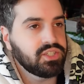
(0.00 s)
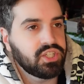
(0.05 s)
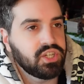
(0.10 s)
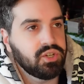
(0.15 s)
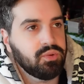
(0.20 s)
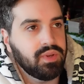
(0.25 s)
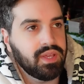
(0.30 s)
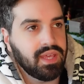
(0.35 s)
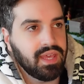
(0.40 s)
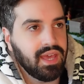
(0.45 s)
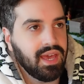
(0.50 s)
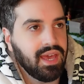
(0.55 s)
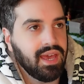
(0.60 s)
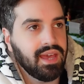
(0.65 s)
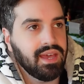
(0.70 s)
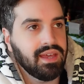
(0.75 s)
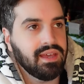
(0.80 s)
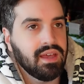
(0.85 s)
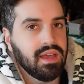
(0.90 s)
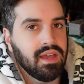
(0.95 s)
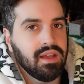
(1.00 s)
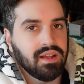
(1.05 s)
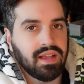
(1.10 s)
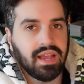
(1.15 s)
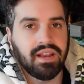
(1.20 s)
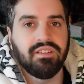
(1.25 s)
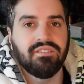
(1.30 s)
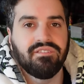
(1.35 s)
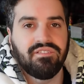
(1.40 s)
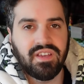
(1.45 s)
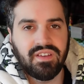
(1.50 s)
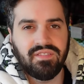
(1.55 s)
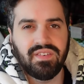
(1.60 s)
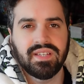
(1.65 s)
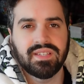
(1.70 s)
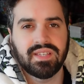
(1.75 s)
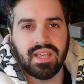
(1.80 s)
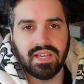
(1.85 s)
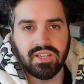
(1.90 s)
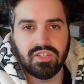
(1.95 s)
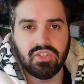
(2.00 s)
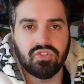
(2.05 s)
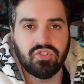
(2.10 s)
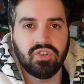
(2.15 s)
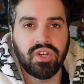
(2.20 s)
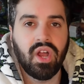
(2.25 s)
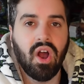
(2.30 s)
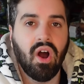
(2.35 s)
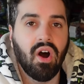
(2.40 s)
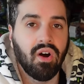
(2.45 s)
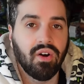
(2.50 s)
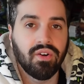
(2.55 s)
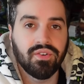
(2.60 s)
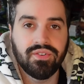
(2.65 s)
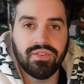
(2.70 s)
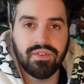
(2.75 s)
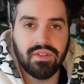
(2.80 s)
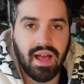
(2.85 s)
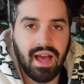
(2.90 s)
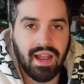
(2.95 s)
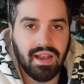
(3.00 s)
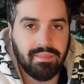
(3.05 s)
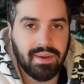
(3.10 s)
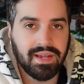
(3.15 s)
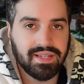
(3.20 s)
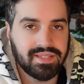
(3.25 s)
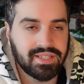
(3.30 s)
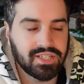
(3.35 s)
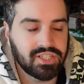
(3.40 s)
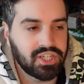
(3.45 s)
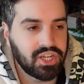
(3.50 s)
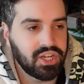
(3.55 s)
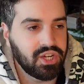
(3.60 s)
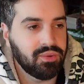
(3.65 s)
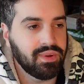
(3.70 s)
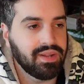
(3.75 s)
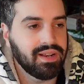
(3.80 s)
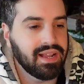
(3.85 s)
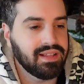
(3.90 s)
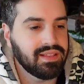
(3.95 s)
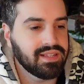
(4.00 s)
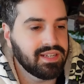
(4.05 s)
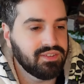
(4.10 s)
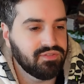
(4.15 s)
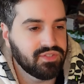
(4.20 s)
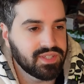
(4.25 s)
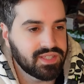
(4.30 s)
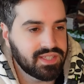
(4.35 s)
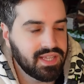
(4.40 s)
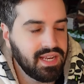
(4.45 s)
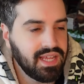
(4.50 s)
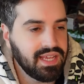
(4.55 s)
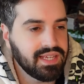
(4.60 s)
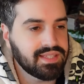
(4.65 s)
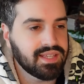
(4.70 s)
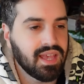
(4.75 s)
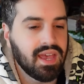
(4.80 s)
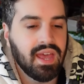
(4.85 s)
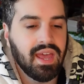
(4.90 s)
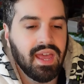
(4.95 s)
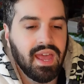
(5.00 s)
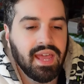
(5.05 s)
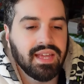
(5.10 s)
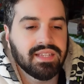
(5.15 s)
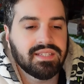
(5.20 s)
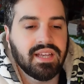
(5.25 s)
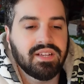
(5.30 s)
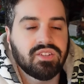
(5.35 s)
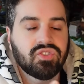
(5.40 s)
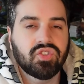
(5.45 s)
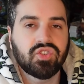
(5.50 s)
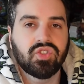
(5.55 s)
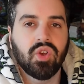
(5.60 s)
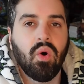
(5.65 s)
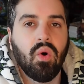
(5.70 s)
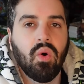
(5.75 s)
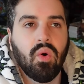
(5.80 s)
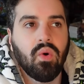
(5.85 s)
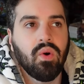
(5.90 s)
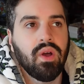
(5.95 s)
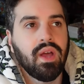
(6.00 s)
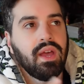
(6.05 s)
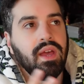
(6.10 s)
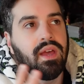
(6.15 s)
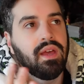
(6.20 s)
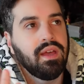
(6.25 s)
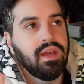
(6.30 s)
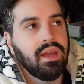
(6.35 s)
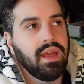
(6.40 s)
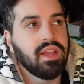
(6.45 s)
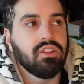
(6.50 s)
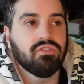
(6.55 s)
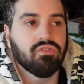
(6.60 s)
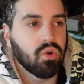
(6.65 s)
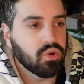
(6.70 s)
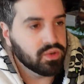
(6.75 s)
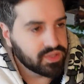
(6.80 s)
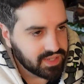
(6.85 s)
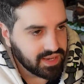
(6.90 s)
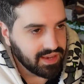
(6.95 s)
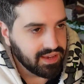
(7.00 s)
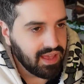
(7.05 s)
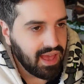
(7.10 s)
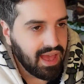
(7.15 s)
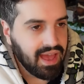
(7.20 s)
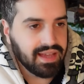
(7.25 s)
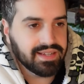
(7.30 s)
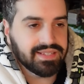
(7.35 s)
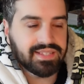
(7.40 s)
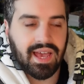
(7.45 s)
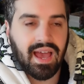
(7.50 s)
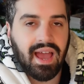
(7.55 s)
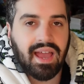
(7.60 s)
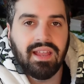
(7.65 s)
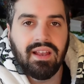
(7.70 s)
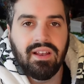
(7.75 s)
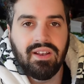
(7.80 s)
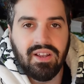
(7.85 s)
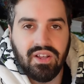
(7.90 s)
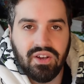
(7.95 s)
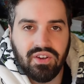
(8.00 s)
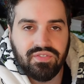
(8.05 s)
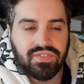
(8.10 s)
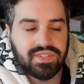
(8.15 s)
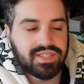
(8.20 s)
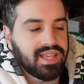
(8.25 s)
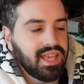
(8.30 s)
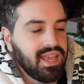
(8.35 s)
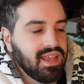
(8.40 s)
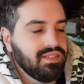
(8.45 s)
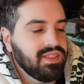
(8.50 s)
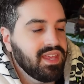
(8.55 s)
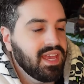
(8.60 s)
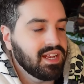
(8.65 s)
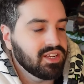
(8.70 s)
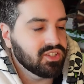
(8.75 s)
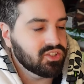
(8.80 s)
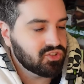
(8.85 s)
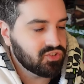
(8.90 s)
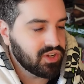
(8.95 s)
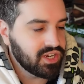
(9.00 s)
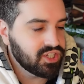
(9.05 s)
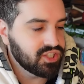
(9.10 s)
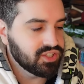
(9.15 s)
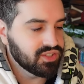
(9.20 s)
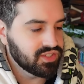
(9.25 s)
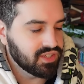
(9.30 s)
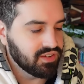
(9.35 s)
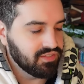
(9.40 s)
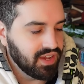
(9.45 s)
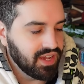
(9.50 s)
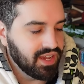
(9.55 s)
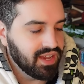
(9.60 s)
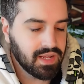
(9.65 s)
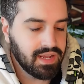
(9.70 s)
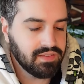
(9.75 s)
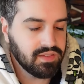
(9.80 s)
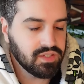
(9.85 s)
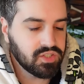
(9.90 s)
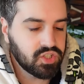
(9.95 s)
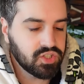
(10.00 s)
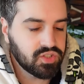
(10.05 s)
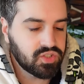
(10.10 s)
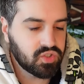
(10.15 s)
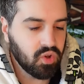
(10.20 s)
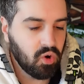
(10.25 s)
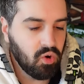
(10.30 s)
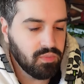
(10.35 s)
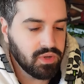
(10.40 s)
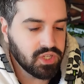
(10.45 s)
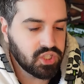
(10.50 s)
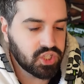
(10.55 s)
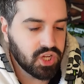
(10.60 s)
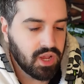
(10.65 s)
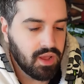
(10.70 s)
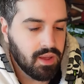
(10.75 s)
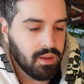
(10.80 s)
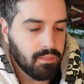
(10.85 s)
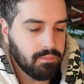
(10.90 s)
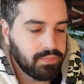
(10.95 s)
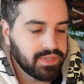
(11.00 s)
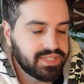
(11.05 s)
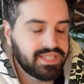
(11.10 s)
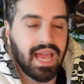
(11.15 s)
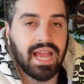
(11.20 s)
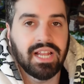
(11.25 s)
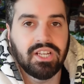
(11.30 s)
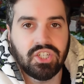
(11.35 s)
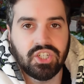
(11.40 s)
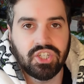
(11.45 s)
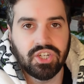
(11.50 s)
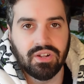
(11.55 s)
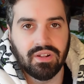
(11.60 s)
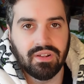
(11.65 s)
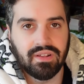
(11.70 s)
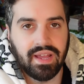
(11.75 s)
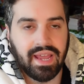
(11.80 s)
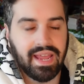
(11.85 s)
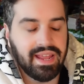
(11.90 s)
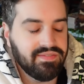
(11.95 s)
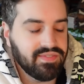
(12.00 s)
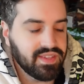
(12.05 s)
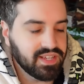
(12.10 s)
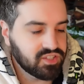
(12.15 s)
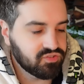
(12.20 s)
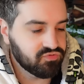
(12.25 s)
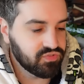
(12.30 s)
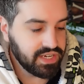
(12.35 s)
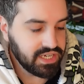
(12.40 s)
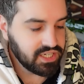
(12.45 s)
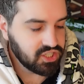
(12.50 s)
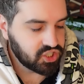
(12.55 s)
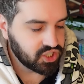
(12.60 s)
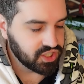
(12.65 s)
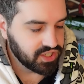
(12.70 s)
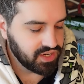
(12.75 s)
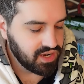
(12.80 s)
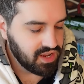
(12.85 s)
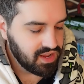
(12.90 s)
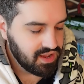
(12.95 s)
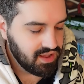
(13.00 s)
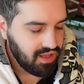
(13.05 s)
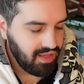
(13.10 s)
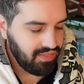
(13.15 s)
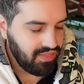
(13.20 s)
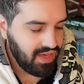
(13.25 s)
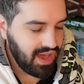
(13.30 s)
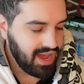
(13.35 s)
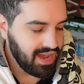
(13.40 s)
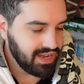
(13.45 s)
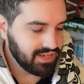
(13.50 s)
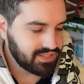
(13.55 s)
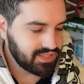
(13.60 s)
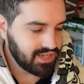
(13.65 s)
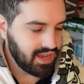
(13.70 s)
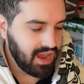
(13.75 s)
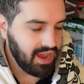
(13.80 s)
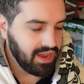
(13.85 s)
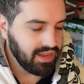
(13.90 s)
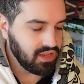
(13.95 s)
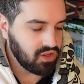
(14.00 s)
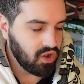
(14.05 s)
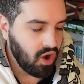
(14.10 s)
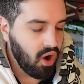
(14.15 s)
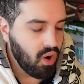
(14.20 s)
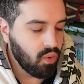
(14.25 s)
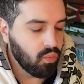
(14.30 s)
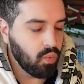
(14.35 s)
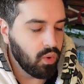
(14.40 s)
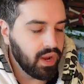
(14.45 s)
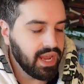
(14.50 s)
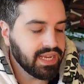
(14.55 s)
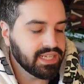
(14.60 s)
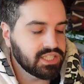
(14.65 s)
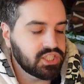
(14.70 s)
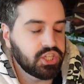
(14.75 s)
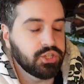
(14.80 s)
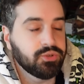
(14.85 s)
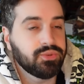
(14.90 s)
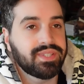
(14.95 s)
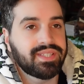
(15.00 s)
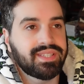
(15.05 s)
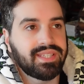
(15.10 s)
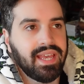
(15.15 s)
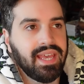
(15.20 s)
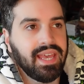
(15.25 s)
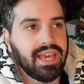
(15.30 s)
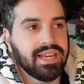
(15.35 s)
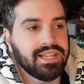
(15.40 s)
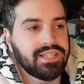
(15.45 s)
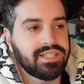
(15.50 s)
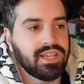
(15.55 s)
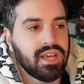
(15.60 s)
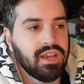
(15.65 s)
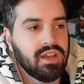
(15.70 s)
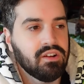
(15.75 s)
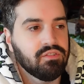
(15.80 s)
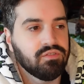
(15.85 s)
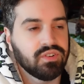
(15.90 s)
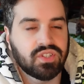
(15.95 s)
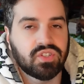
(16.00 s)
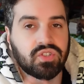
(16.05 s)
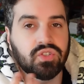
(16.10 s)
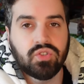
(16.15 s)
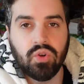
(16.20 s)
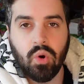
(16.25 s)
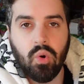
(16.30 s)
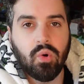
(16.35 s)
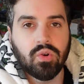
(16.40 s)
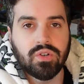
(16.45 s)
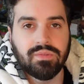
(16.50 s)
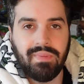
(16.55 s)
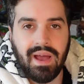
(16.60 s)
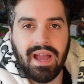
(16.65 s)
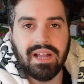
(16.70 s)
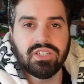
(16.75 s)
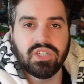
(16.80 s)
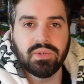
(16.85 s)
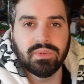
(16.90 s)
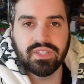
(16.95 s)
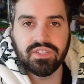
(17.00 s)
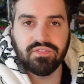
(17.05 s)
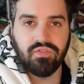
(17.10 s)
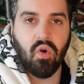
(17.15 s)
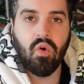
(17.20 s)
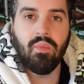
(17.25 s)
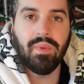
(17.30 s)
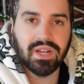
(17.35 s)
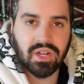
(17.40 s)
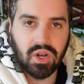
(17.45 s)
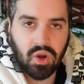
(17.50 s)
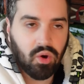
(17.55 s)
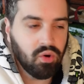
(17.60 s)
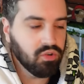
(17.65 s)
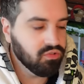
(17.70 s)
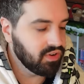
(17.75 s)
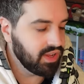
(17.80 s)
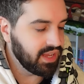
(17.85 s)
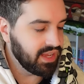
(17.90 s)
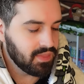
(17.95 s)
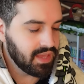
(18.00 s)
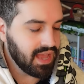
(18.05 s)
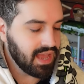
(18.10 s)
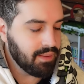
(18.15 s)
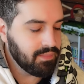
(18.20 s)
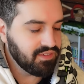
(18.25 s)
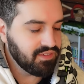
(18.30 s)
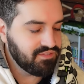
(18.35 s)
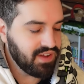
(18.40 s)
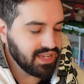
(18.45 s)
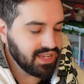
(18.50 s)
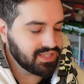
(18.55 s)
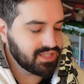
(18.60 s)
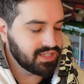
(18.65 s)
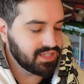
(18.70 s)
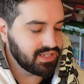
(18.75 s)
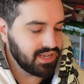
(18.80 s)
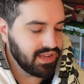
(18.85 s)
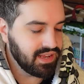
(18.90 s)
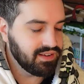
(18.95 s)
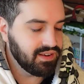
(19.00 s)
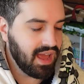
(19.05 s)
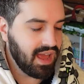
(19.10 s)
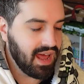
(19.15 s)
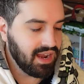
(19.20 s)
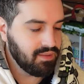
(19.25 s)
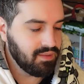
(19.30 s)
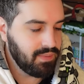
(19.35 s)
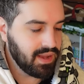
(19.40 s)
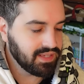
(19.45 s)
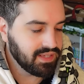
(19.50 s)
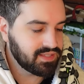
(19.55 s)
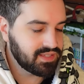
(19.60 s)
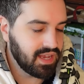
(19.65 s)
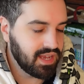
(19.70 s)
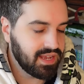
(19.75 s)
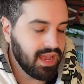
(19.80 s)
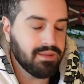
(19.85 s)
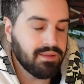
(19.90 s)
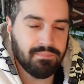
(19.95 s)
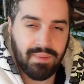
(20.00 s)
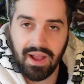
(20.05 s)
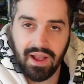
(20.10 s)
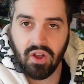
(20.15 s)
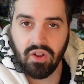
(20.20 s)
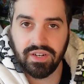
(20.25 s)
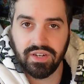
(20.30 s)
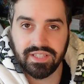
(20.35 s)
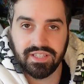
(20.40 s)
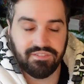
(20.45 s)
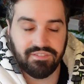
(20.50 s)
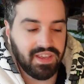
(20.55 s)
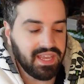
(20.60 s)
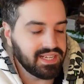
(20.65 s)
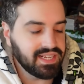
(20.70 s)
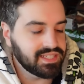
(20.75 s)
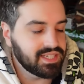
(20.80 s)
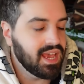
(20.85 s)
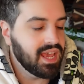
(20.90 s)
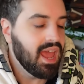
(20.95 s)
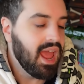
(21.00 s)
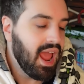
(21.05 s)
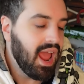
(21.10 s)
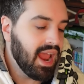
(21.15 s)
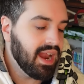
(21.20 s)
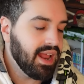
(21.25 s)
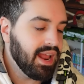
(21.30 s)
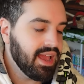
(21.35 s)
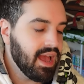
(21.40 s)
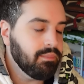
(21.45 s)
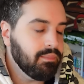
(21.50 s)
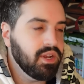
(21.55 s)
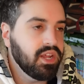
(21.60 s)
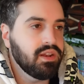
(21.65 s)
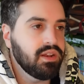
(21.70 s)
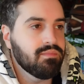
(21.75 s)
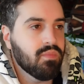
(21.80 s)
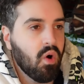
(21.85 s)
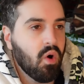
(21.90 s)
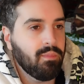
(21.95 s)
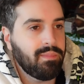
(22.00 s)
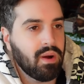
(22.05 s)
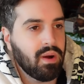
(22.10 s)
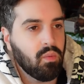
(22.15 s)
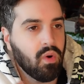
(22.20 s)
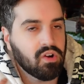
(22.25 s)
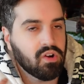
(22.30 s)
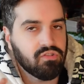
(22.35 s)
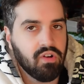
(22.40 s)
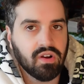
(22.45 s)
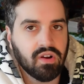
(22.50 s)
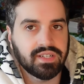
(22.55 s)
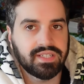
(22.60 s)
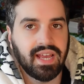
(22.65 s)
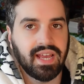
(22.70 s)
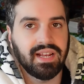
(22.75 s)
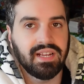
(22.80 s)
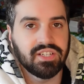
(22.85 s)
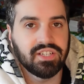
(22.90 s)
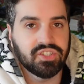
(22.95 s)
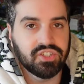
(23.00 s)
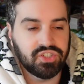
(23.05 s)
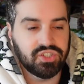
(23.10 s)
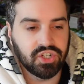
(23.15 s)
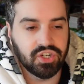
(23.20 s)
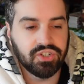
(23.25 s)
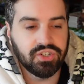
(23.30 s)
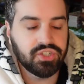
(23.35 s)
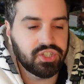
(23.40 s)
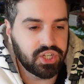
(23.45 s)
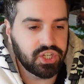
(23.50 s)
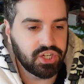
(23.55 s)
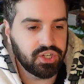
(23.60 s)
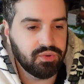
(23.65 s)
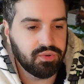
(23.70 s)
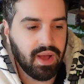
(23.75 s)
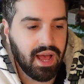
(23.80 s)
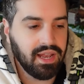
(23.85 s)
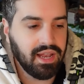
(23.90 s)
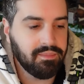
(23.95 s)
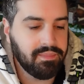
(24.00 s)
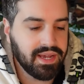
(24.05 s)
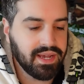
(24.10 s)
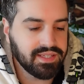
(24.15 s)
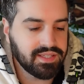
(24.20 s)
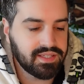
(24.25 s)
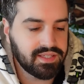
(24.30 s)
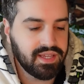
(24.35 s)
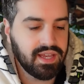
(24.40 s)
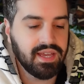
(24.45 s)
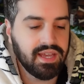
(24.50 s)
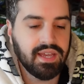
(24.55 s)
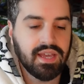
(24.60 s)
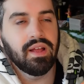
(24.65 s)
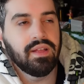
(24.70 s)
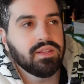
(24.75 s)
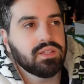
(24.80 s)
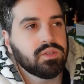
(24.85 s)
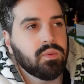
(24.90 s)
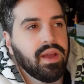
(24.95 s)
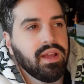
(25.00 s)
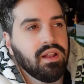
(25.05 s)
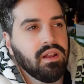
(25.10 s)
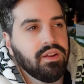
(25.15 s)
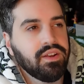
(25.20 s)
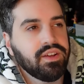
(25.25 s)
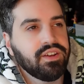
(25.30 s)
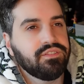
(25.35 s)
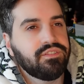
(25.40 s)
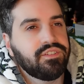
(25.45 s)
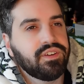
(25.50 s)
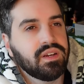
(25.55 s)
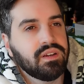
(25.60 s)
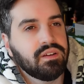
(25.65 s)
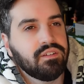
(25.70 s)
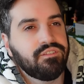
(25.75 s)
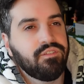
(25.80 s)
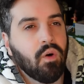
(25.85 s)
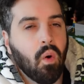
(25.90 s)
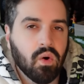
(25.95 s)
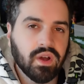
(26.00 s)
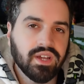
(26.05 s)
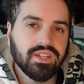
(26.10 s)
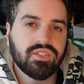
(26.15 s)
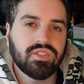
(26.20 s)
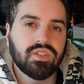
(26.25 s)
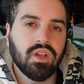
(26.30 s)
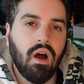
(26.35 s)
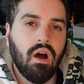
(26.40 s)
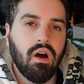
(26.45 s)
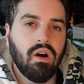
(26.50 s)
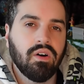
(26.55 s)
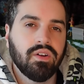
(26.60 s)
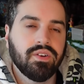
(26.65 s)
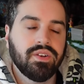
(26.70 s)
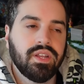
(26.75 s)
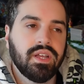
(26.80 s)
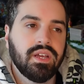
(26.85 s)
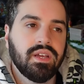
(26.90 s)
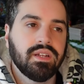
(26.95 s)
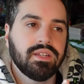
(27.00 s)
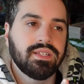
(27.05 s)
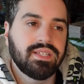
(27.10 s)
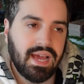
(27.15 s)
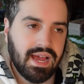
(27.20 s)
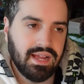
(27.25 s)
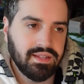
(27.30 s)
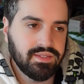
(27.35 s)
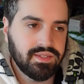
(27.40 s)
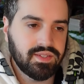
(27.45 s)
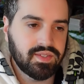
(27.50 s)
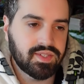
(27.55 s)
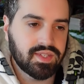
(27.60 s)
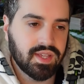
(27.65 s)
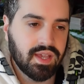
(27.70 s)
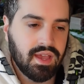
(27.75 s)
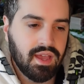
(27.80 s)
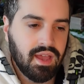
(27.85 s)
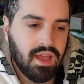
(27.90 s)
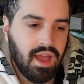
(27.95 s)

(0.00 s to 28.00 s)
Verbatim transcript: to hear kind of Vivi's history on Alabasta too in like the different cities, it's like so engrossing and I love seeing the illustrations of it. Like, there's just so much potential in this region that I can't wait to see it restored back to its former glory. Like, I'm invested in Alabasta getting back on its feet, and I am learning more about what Crocodile has done to Alabasta, and there's quite a lot of focus on dance.